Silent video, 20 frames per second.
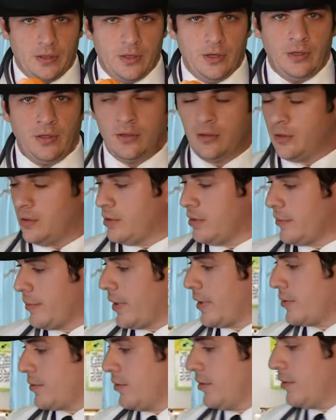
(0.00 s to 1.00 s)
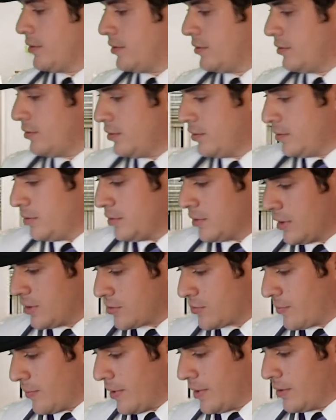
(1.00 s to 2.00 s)
Okay, good. All right, good.
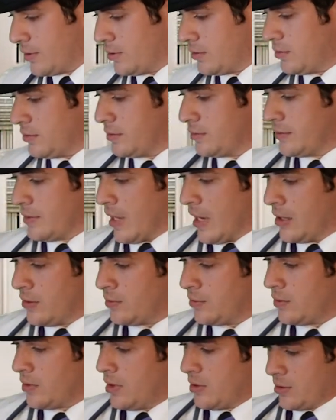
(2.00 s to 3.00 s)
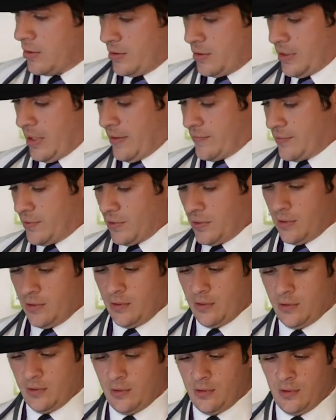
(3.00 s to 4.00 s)
That's great. Now, I'm going to have
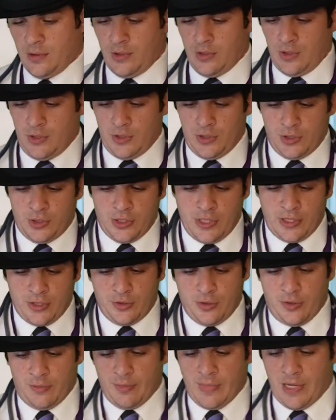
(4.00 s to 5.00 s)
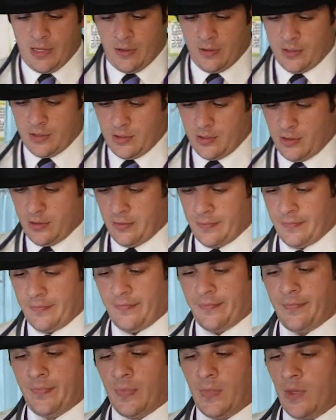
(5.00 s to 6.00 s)
to check your mouth
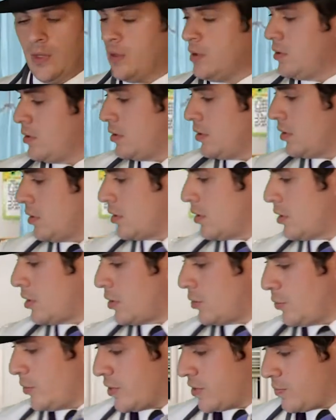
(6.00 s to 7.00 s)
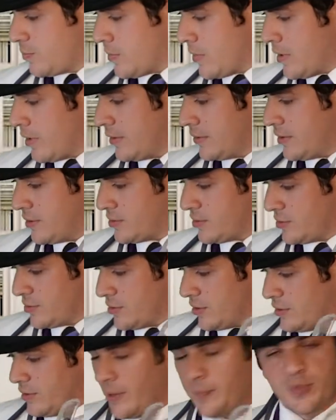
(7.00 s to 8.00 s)
with my...
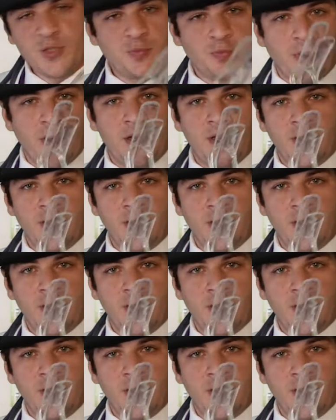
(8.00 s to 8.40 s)
This is the lip